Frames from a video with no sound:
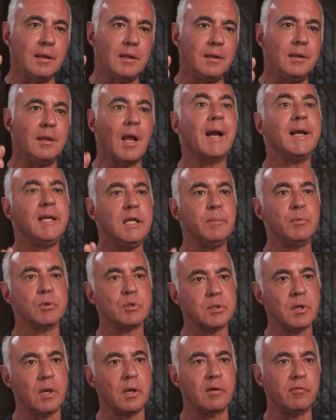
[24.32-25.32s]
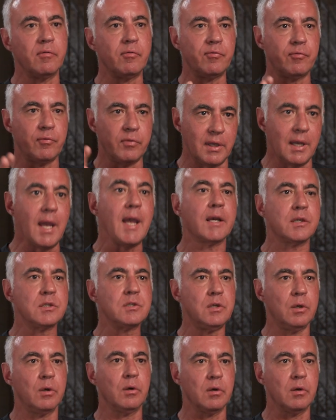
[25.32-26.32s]
90% of the
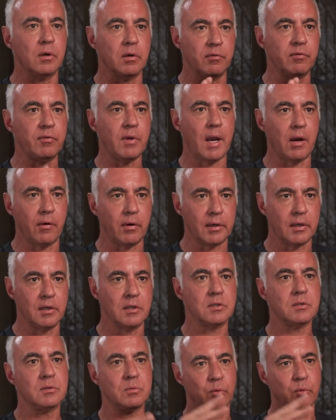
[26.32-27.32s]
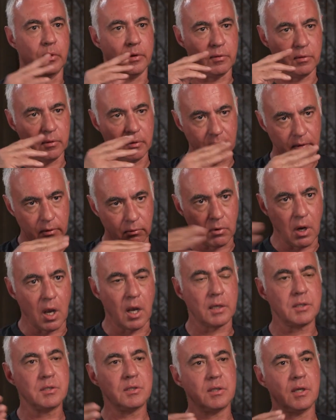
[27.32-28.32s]
exterior of Arrakis with the
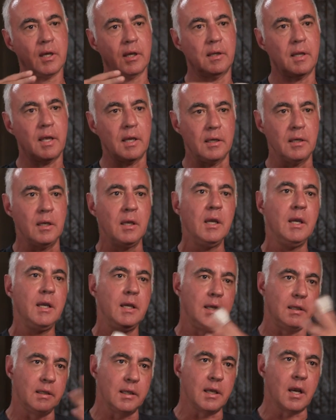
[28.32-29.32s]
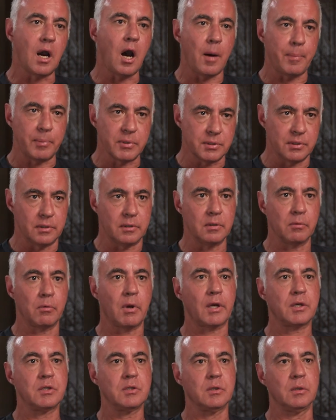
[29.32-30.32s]
rocks, and then in the opposite
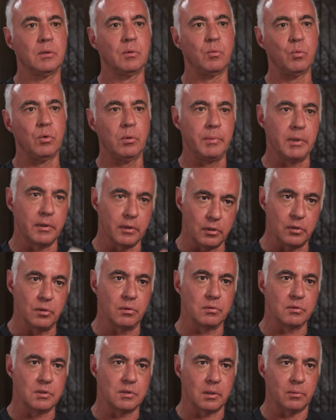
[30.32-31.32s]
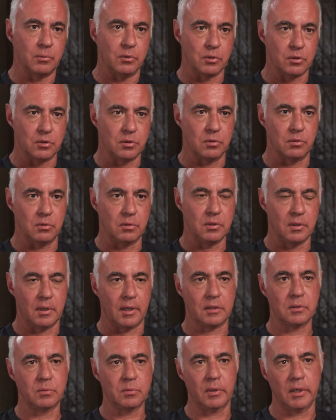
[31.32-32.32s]
direction will be the dunes that we'll shoot
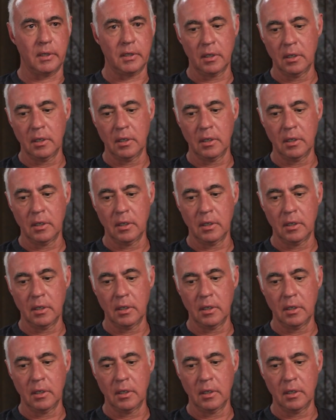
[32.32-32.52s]
next week.